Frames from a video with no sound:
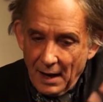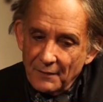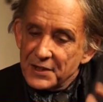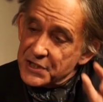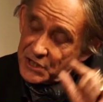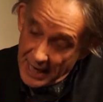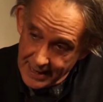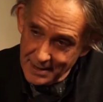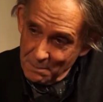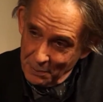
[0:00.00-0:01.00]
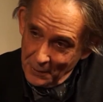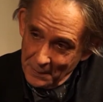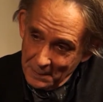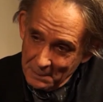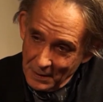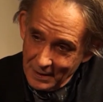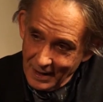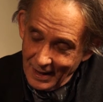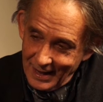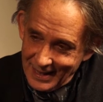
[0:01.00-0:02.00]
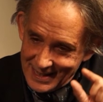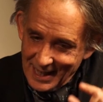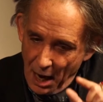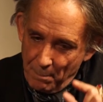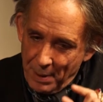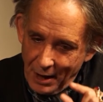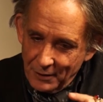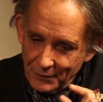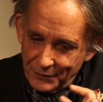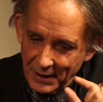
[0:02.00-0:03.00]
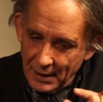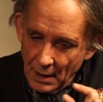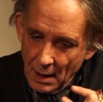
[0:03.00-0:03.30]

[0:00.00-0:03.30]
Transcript: The second poem is about the